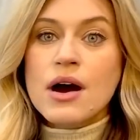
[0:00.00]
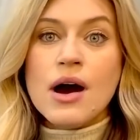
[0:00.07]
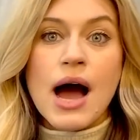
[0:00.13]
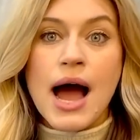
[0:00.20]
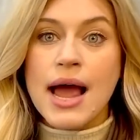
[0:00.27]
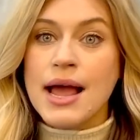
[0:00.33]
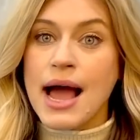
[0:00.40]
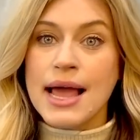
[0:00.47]

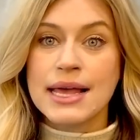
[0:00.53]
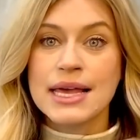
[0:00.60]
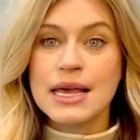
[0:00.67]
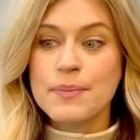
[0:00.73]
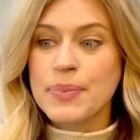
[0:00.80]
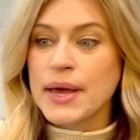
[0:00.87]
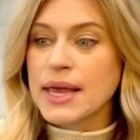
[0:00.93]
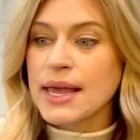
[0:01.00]
I
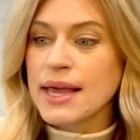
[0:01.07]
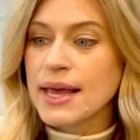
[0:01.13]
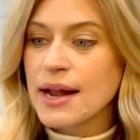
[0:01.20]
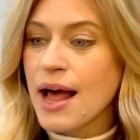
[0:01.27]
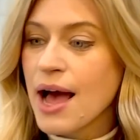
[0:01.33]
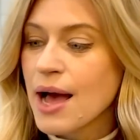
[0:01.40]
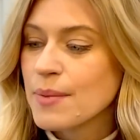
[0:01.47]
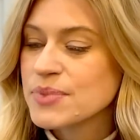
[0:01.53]
keep picking it
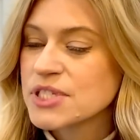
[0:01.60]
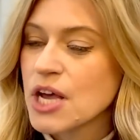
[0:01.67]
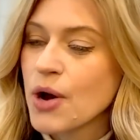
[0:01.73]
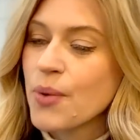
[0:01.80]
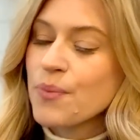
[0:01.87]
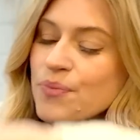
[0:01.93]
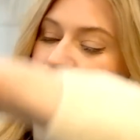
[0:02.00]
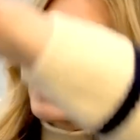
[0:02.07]
up.
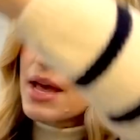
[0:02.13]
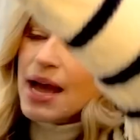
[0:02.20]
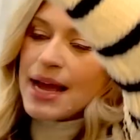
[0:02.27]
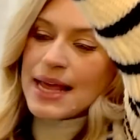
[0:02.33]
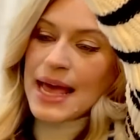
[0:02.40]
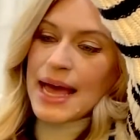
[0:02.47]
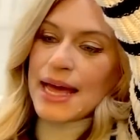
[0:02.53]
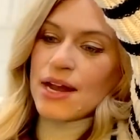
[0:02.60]
So
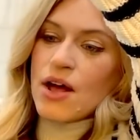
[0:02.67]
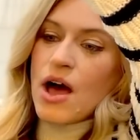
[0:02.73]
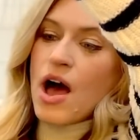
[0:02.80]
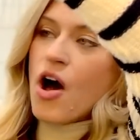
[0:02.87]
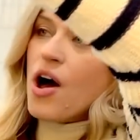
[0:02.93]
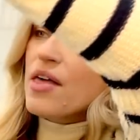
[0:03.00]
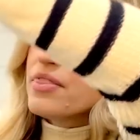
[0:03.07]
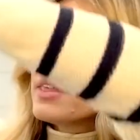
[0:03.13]
again,
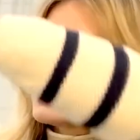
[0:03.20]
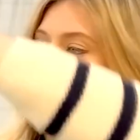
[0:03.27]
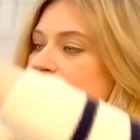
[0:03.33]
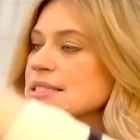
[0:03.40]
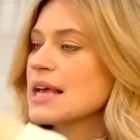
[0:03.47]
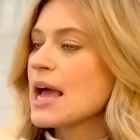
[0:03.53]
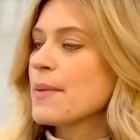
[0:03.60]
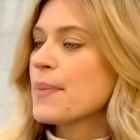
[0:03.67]
on these
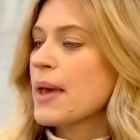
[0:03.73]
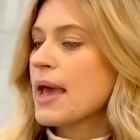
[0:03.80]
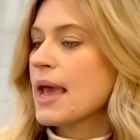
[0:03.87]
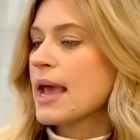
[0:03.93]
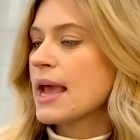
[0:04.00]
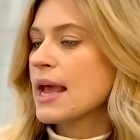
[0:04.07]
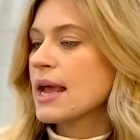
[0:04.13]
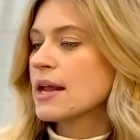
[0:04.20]
I
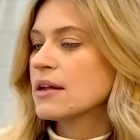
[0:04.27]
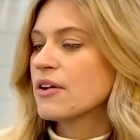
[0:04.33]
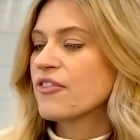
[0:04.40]
paid